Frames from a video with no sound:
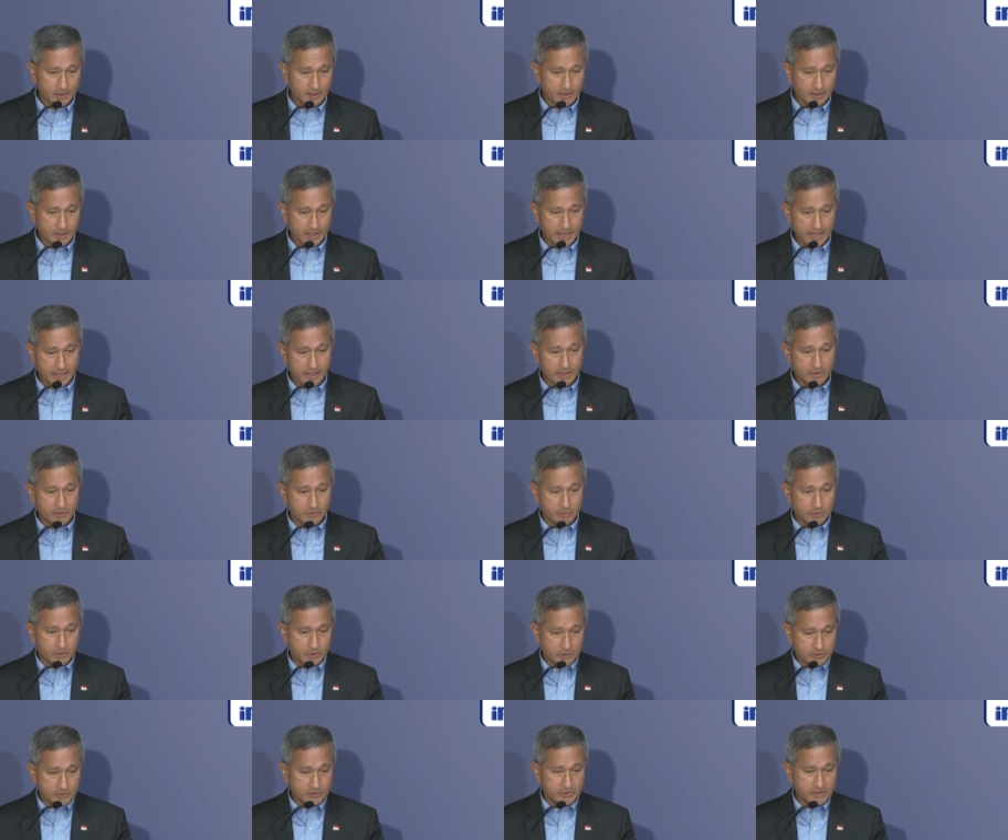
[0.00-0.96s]
And
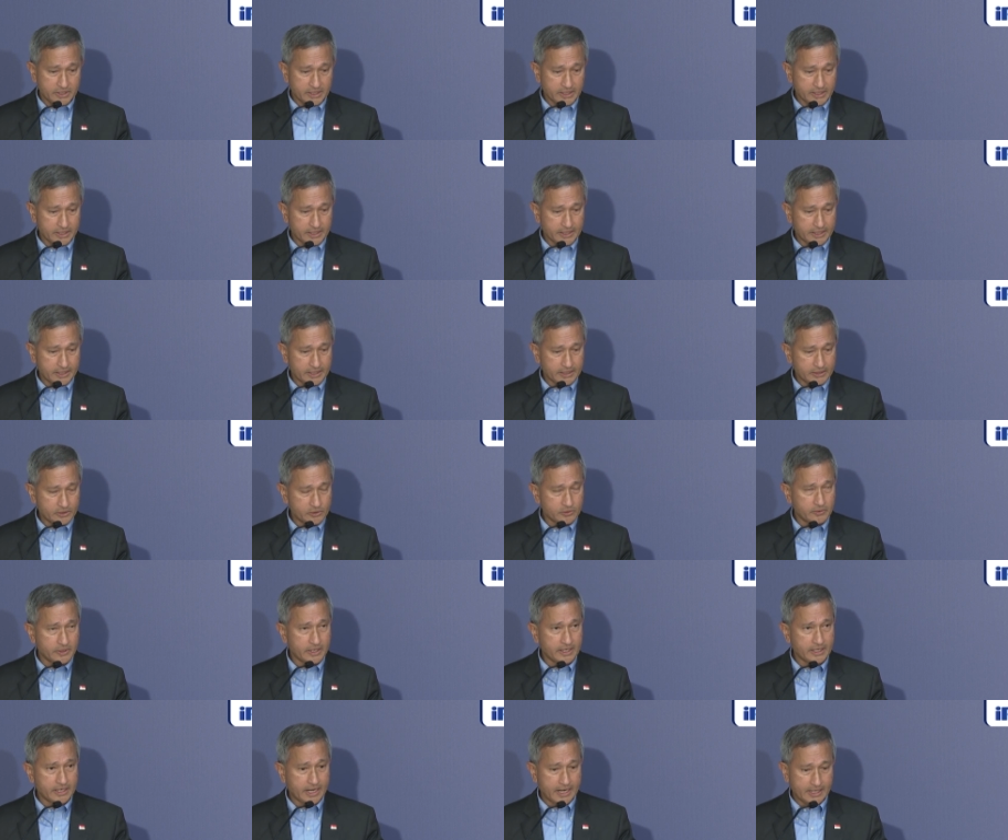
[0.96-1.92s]
you're also the
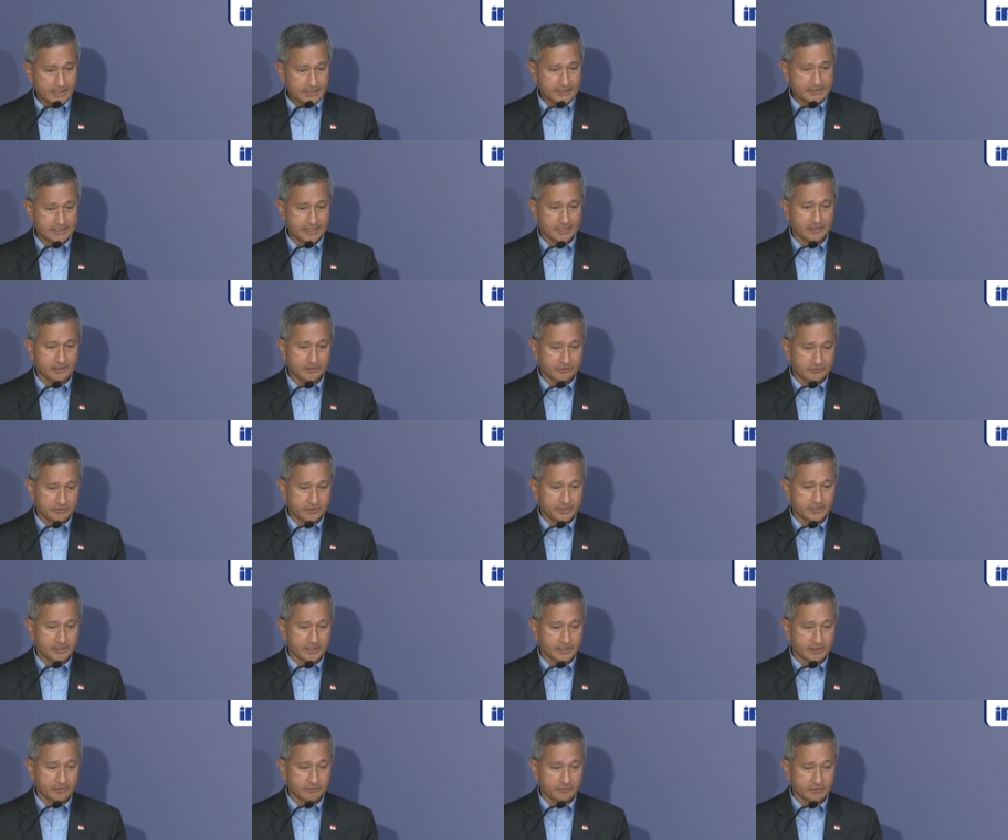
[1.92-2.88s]
UN Undersecretary
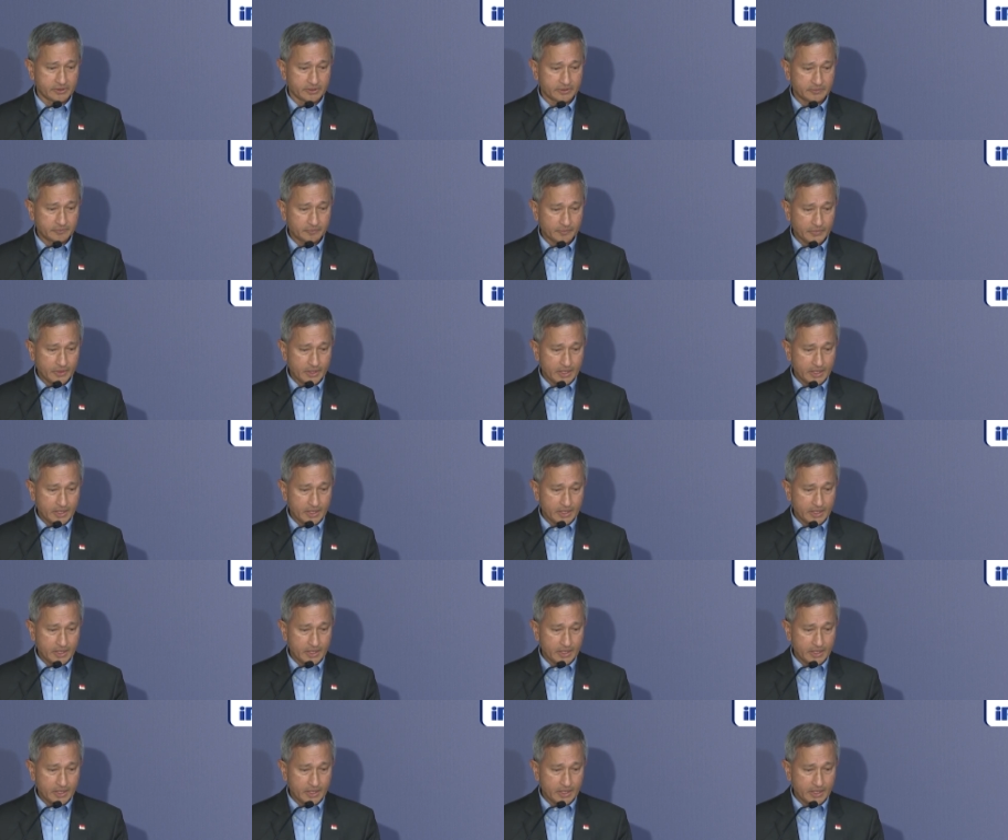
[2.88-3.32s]
General.